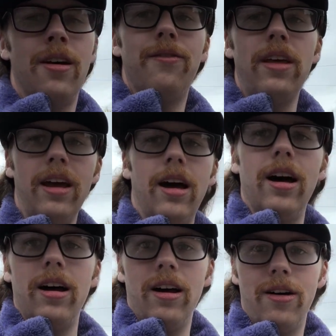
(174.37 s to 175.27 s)
there
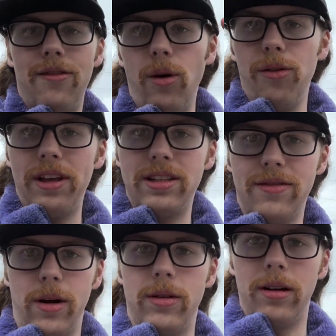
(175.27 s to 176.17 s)
are 4 things of
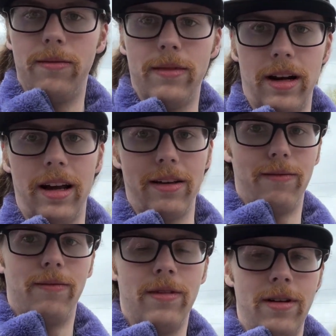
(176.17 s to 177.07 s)
note that I
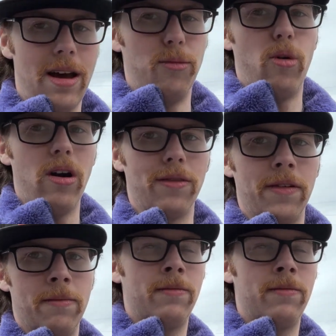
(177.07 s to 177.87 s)
am aware of.